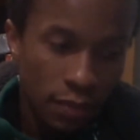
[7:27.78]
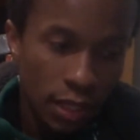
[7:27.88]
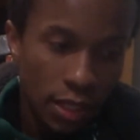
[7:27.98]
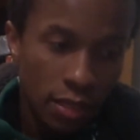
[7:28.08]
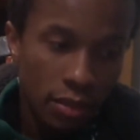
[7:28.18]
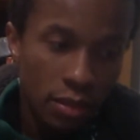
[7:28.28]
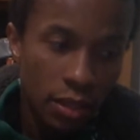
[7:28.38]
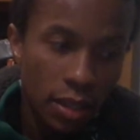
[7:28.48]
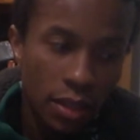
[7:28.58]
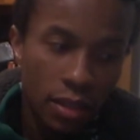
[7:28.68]
Like I
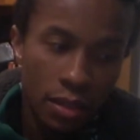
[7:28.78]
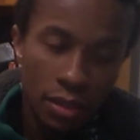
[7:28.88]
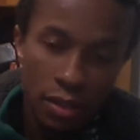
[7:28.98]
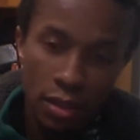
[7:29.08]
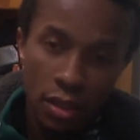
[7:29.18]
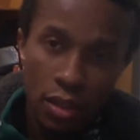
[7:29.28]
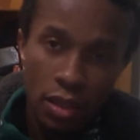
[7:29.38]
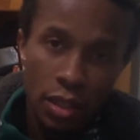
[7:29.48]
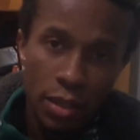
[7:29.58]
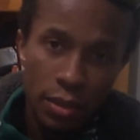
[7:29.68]
said,
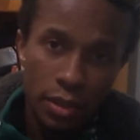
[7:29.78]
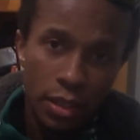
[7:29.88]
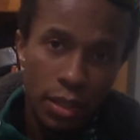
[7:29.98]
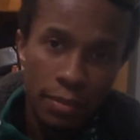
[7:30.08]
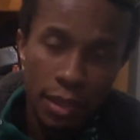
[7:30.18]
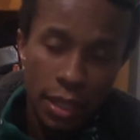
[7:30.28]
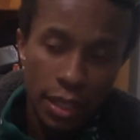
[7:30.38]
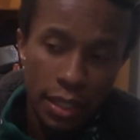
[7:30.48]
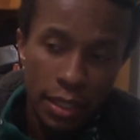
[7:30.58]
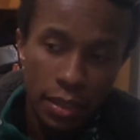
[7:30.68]
can't wait to get
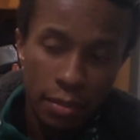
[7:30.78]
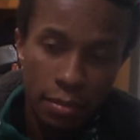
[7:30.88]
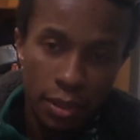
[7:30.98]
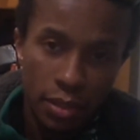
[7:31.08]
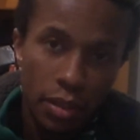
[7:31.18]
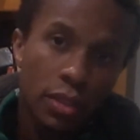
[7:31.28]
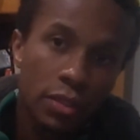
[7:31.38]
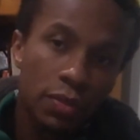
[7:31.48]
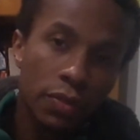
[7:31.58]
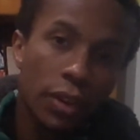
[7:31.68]
my
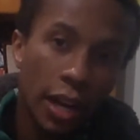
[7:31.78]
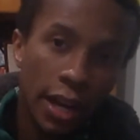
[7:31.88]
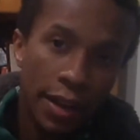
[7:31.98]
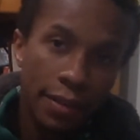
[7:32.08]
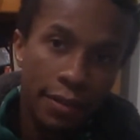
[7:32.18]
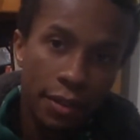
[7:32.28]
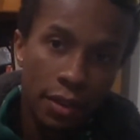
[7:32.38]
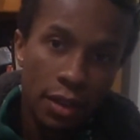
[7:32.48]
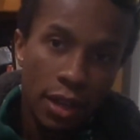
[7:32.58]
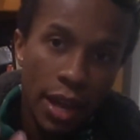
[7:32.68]
PlayStation 5
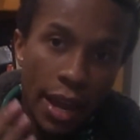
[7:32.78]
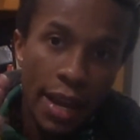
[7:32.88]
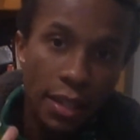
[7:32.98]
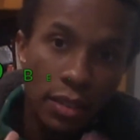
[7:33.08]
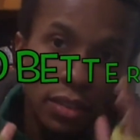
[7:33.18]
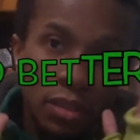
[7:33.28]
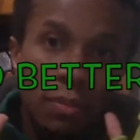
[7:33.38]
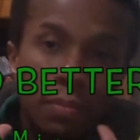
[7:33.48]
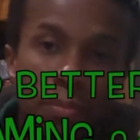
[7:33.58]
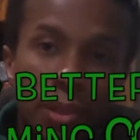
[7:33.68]
and to
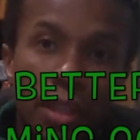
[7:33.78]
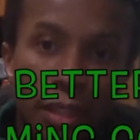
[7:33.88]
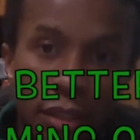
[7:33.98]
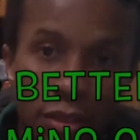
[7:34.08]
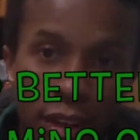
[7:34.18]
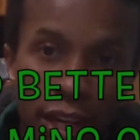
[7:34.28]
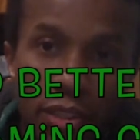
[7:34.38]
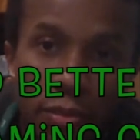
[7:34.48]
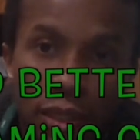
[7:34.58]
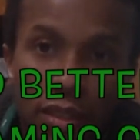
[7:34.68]
play the
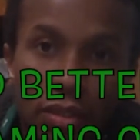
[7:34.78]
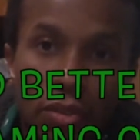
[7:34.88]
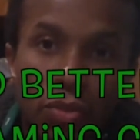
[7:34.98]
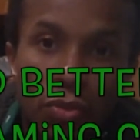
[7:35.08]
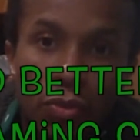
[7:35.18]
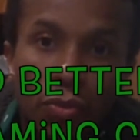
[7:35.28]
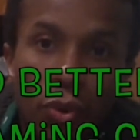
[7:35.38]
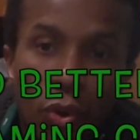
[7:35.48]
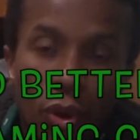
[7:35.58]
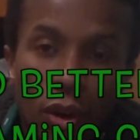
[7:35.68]
Crash Bandicoot
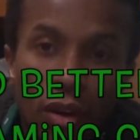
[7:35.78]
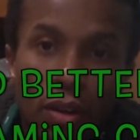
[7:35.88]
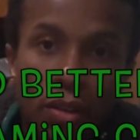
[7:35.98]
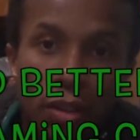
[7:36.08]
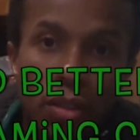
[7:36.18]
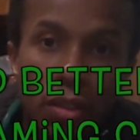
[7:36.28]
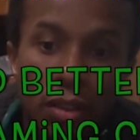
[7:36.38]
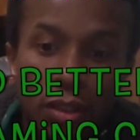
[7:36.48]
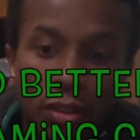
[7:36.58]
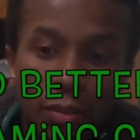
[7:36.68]
4.
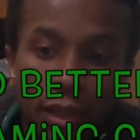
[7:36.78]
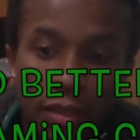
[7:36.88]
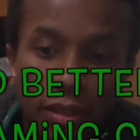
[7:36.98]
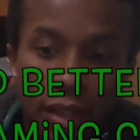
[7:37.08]
It's About